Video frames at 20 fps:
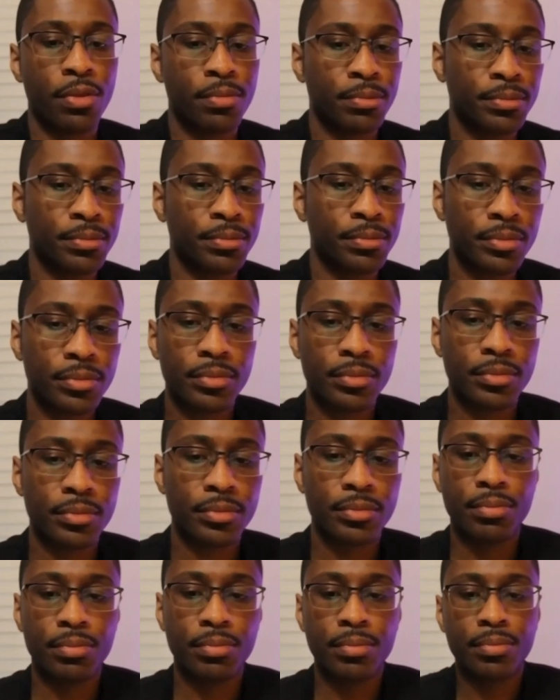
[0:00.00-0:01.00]

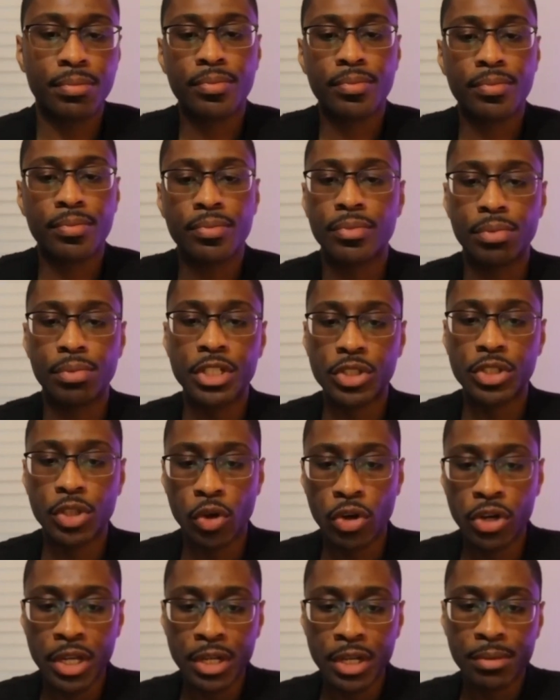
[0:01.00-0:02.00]
metaphysical health.
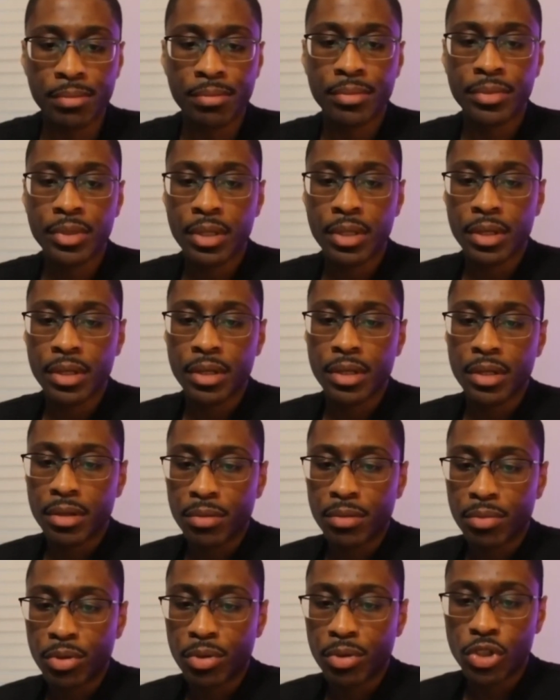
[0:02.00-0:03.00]

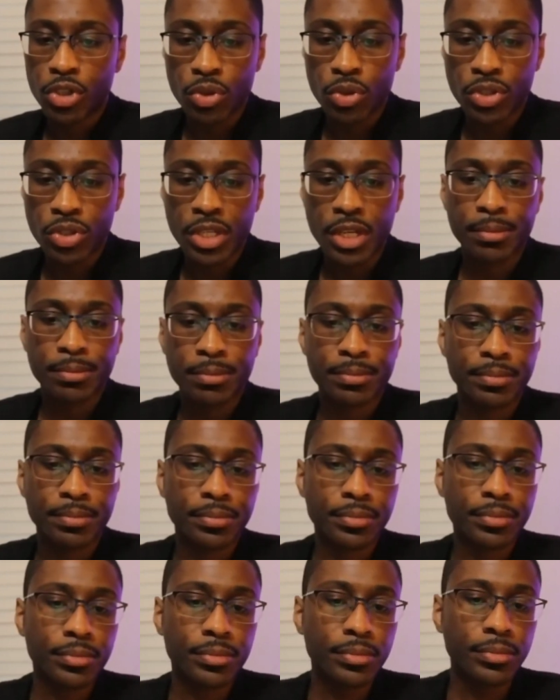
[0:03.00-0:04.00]
Please learn it.
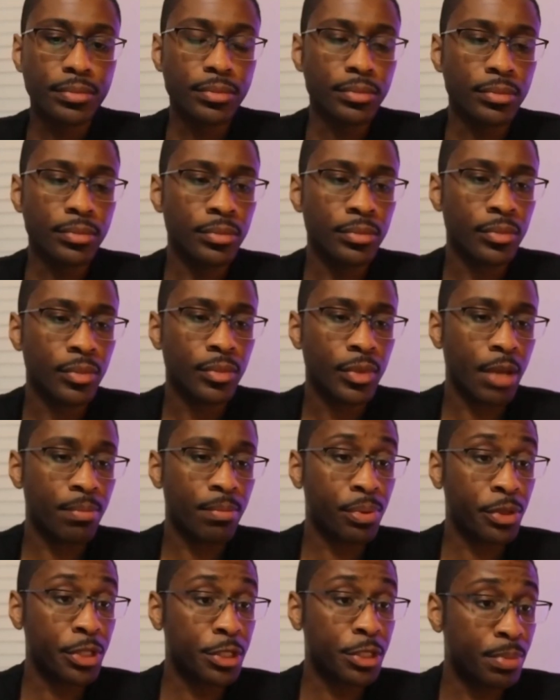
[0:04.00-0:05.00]
Please use it.
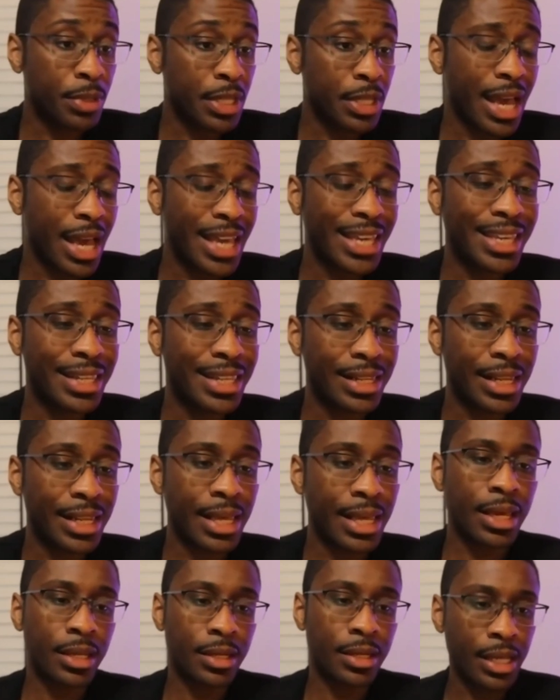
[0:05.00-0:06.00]

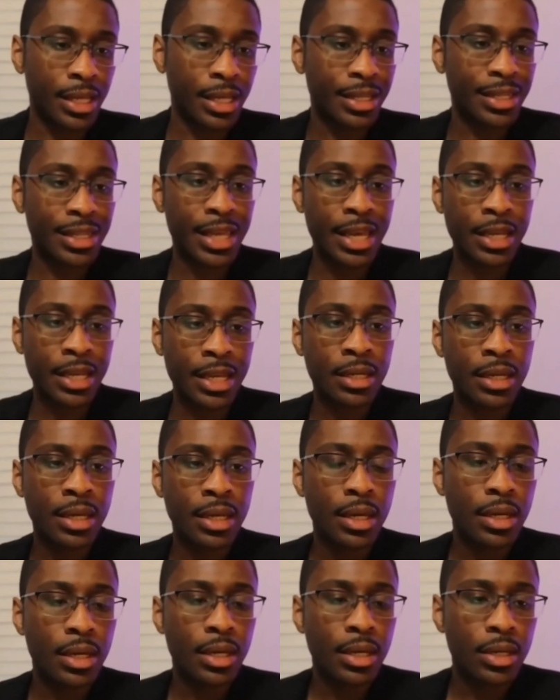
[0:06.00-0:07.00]
And please be like
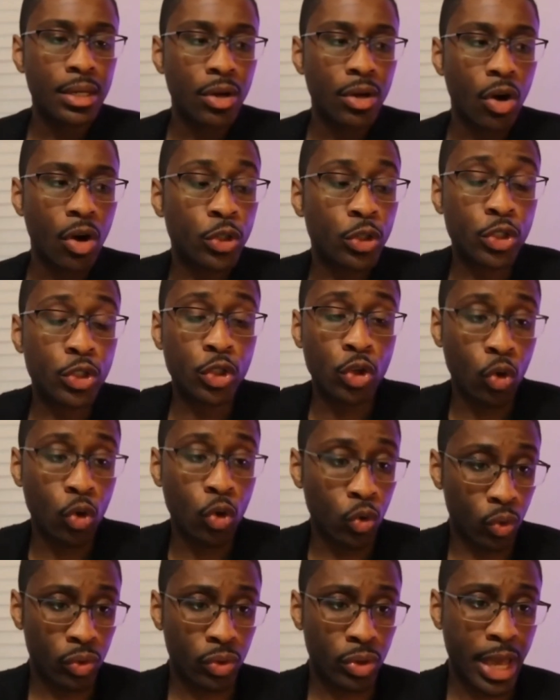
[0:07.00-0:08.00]
Elaine.
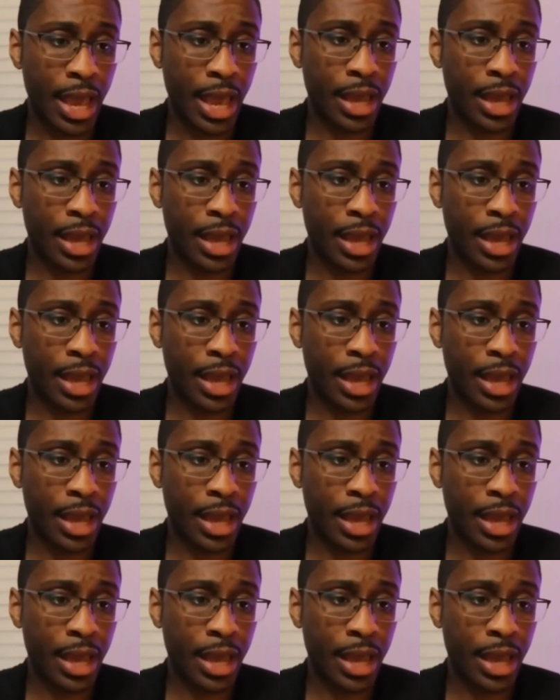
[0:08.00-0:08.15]
Elaine